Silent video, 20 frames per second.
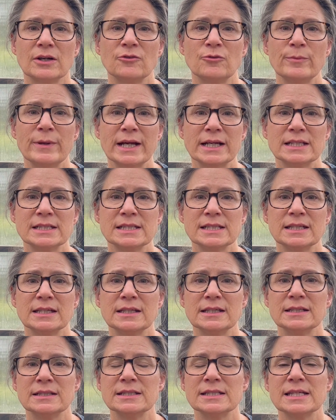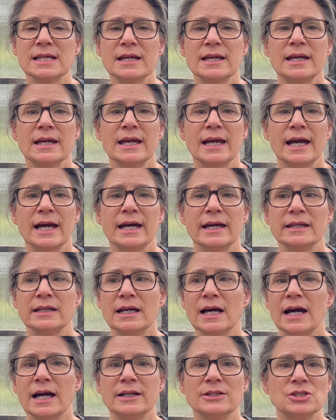of magazines, and
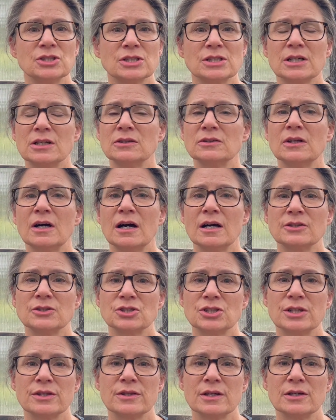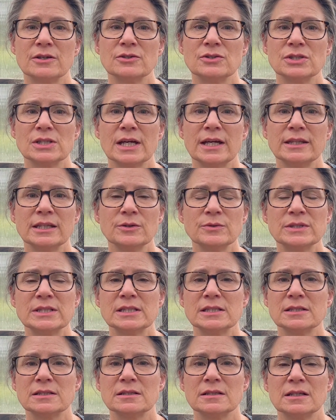I just collaged those. And there was
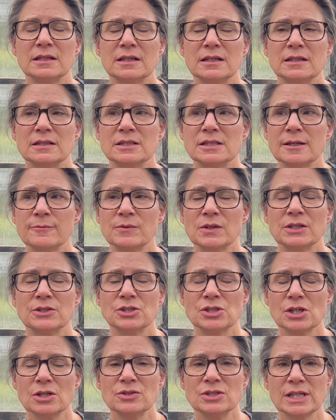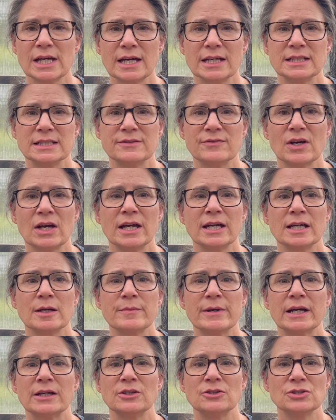something so satisfying
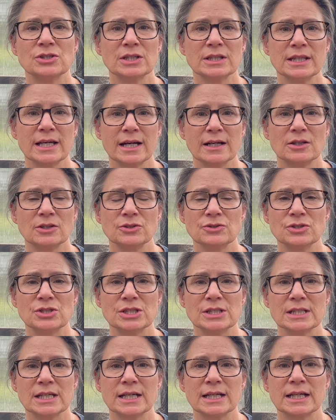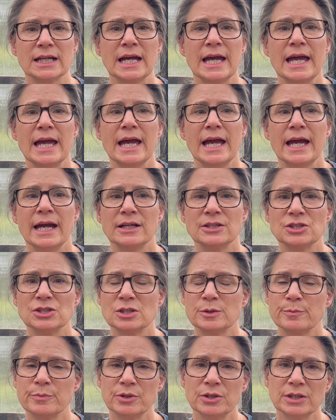about using that glue stick and just
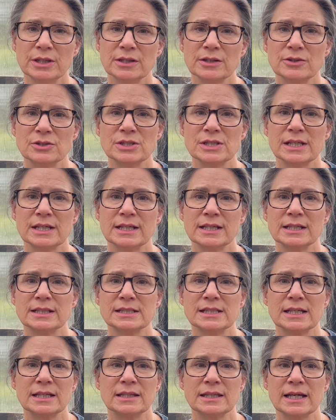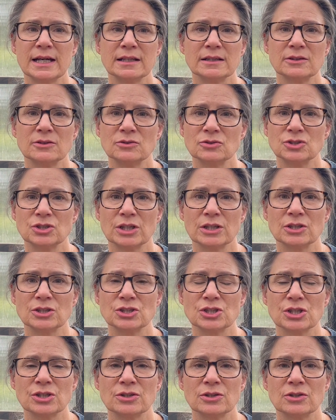putting those things in that little junk
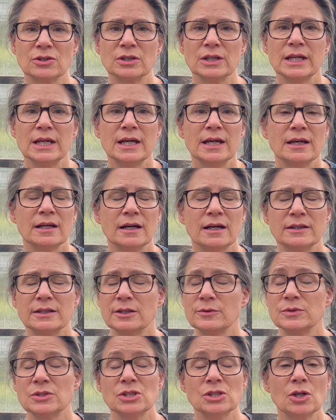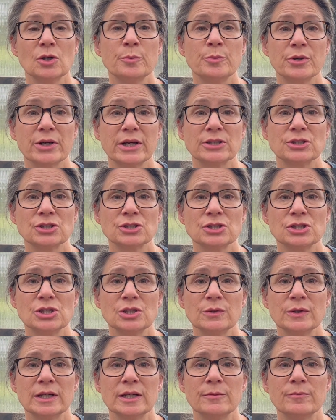journal. There was no pressure
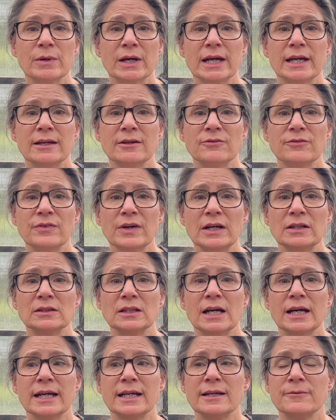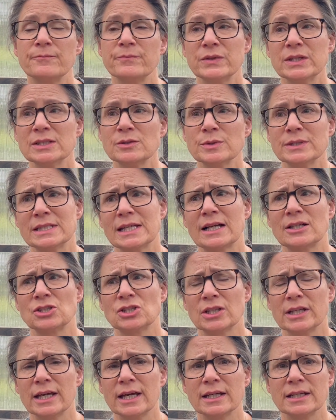to it, but it felt like this was
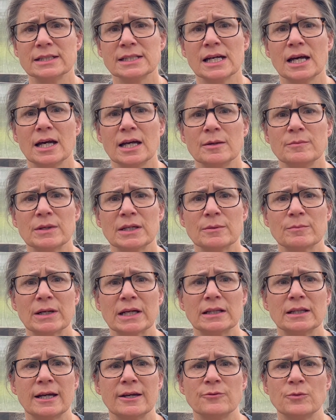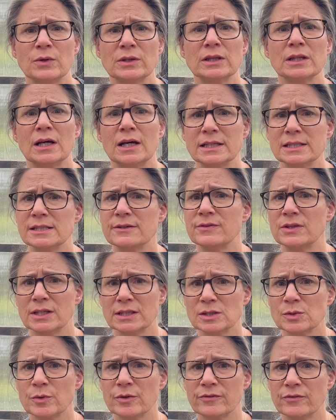actually at a time in my life when lots of
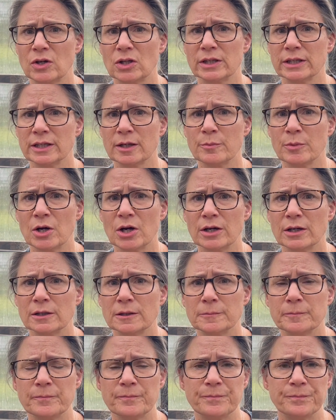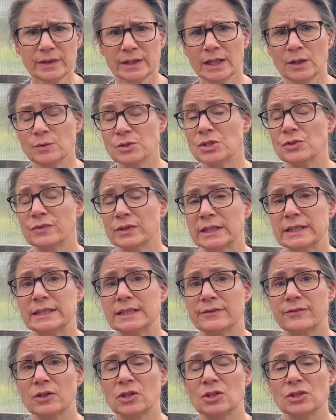things were falling apart. It was a really
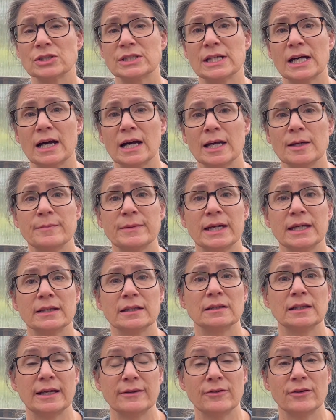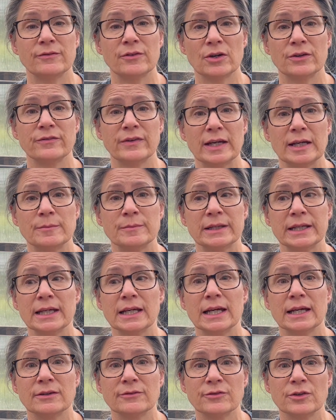difficult time in the life of our
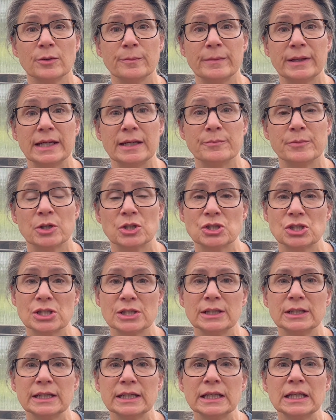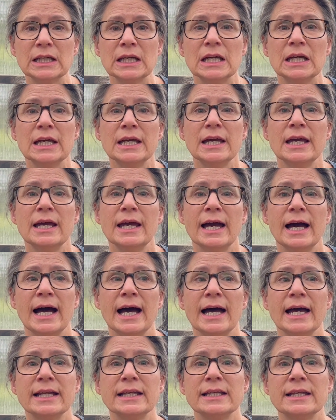family and for me personally.
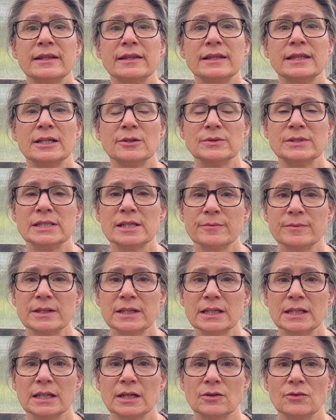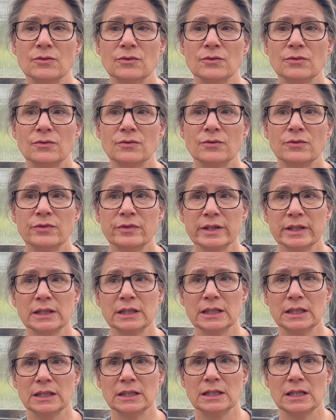And there was something
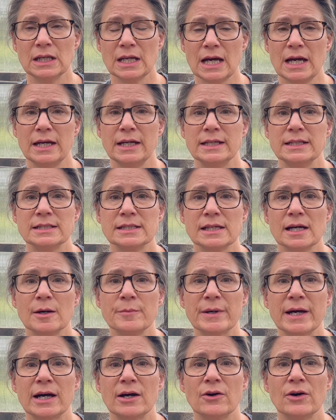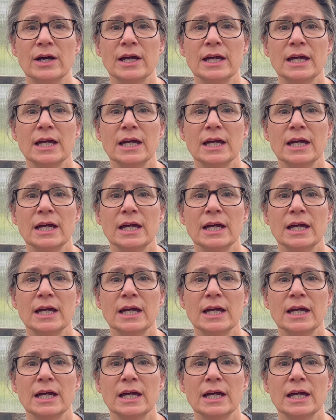really nice about